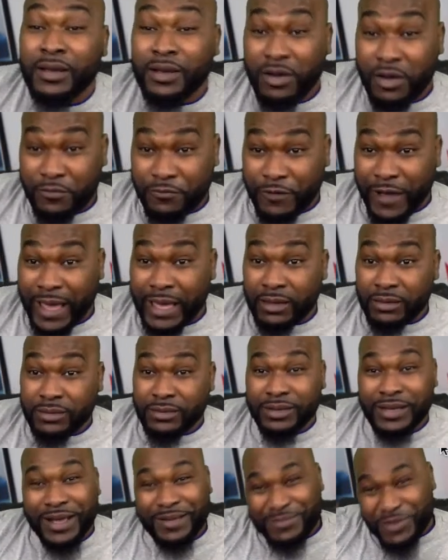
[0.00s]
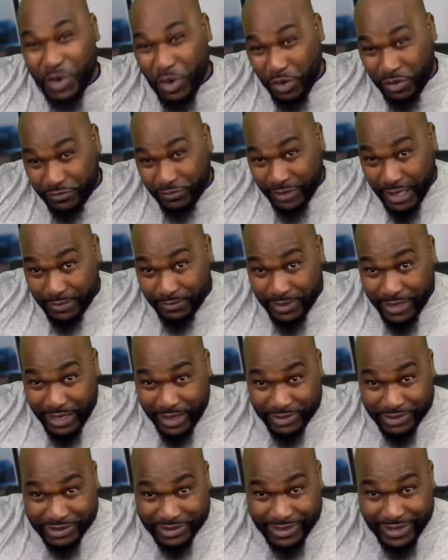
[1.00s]
All right, I'm going right
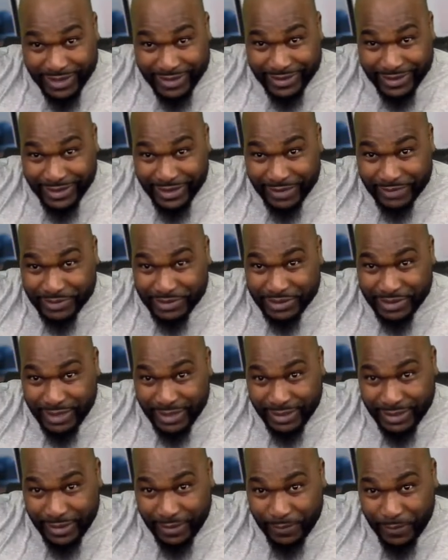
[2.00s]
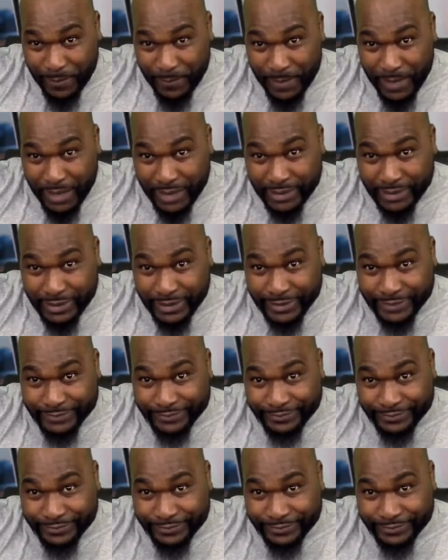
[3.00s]
now. Shut up. I'm out of here.